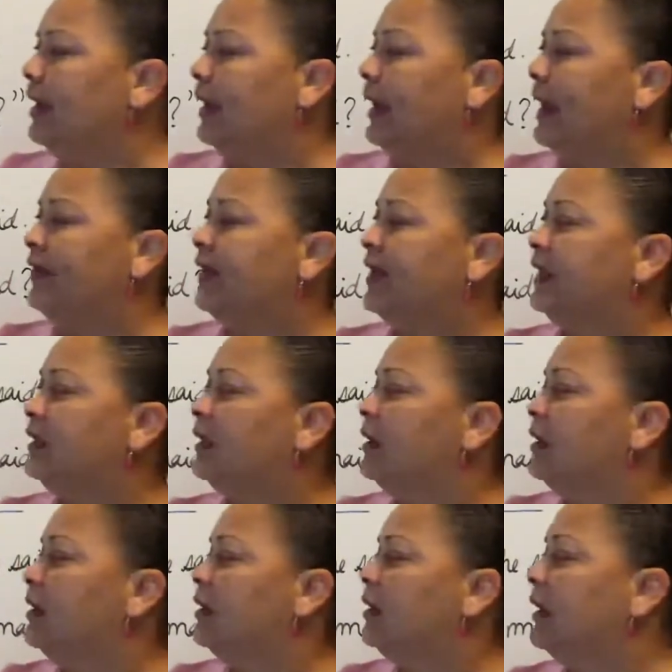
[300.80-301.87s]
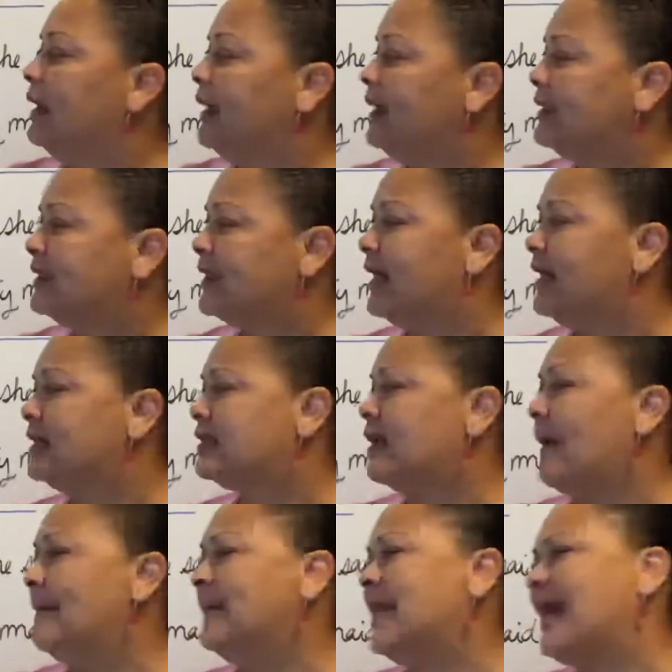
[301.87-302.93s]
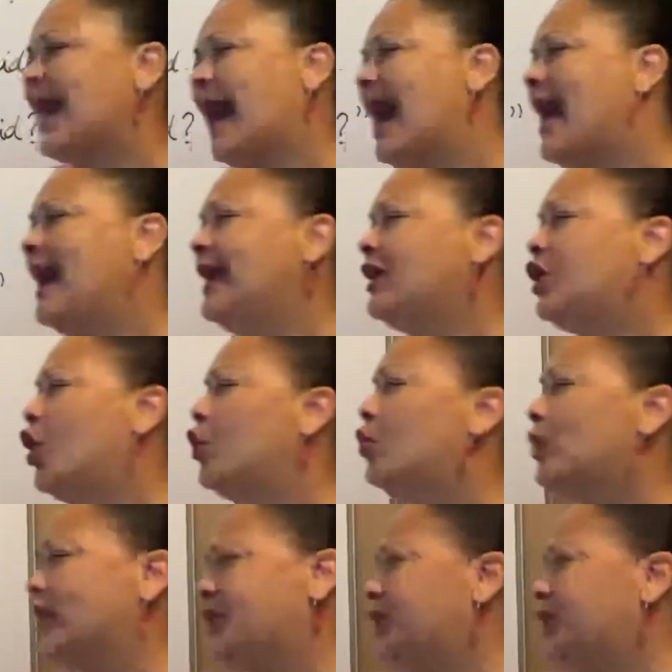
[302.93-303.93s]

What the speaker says: And then he says, may I go with